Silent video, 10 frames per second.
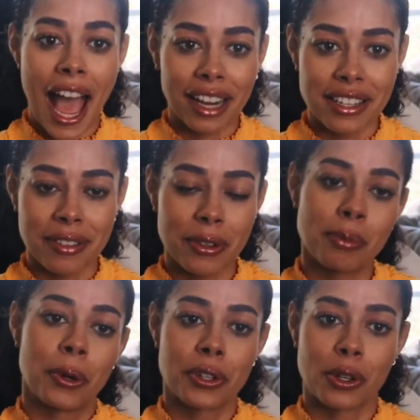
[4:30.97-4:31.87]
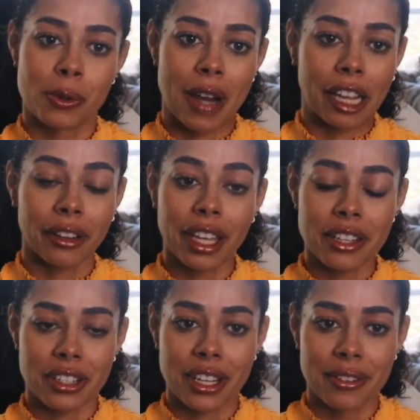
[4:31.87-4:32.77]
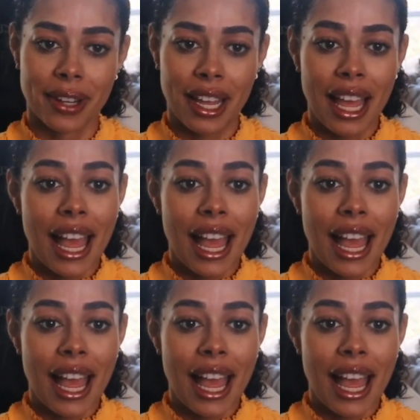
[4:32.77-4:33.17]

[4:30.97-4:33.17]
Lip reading: active emotional regulation